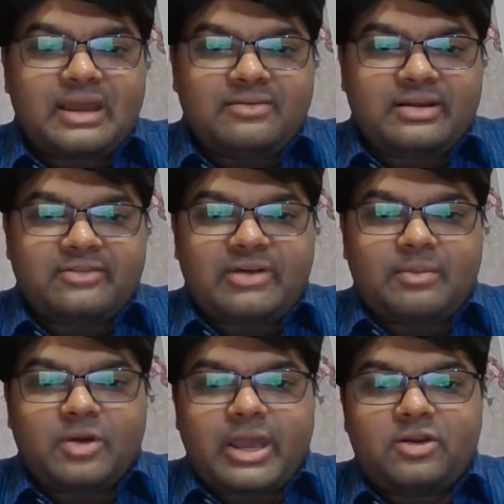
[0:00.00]
drug.
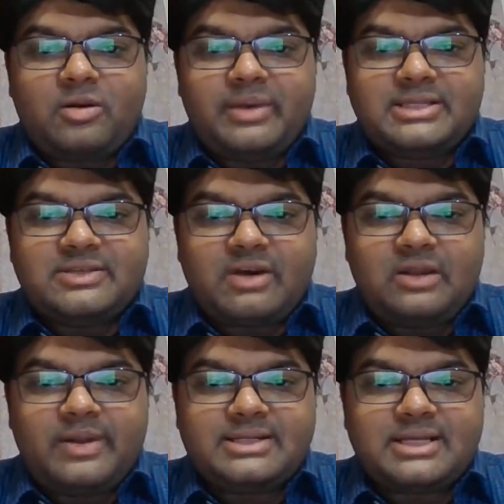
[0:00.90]
Pharmacoeconomics
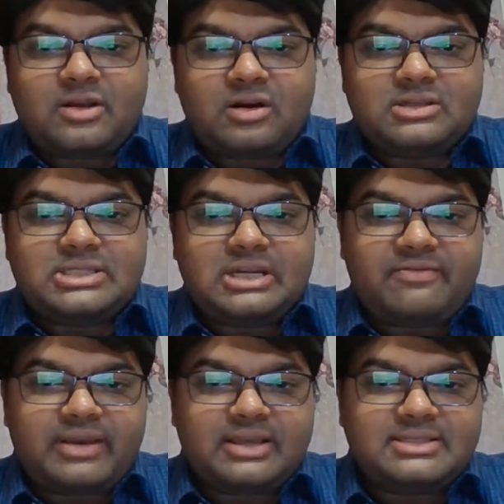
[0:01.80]
evaluates the cost and
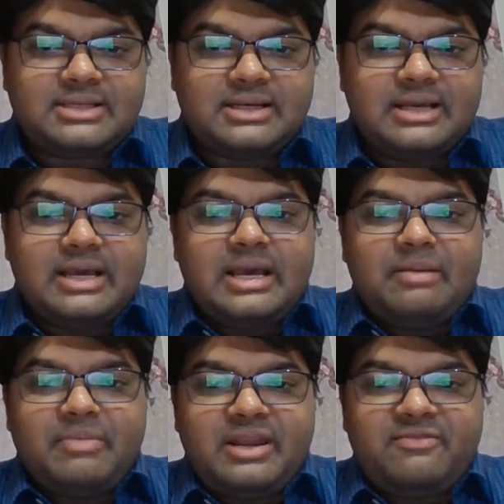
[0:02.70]
effects
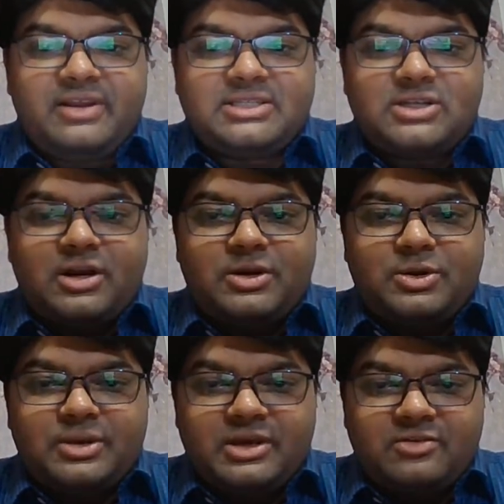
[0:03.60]
benefits in order
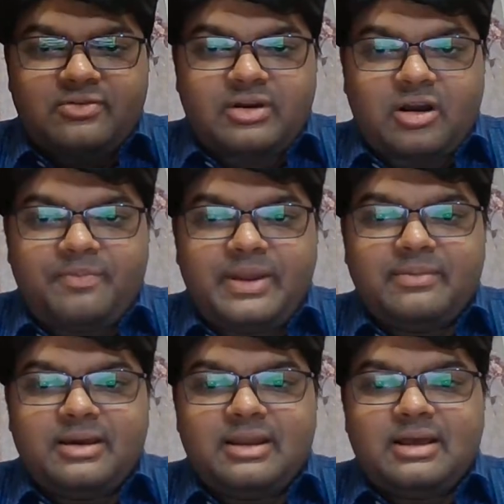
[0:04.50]
to give
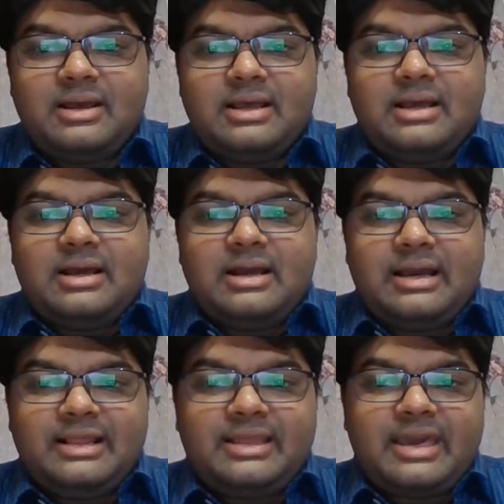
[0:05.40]
optimal
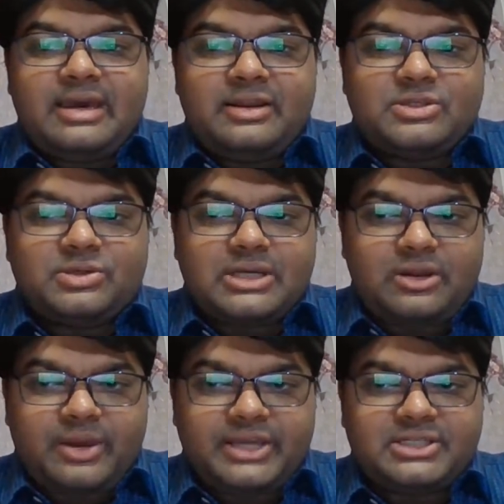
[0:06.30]
healthcare resource
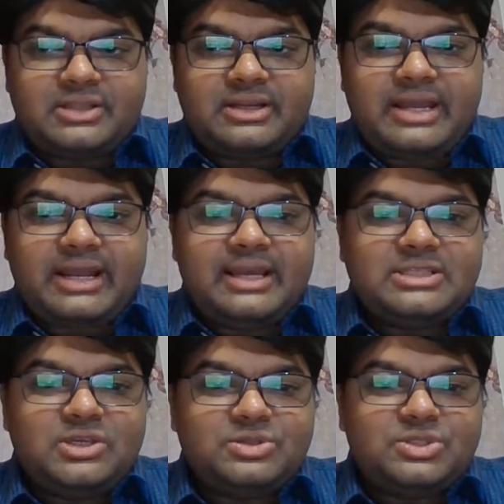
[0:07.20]
allocation. The
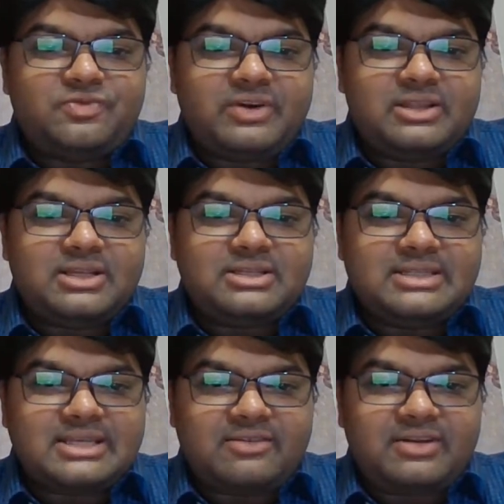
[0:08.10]
techniques used for the
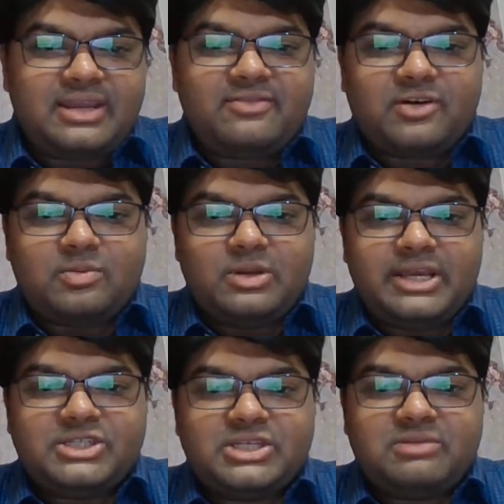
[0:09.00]
discovery,
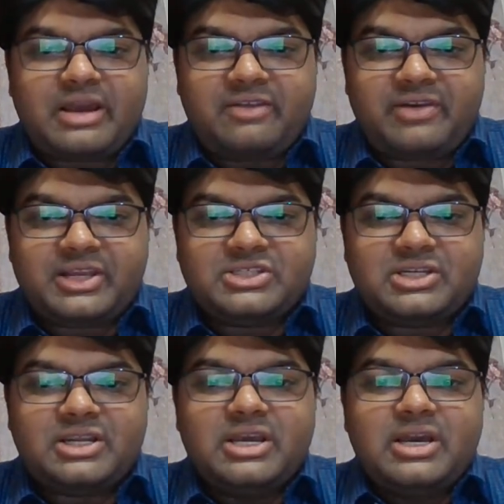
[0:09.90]
formulation, manufacture,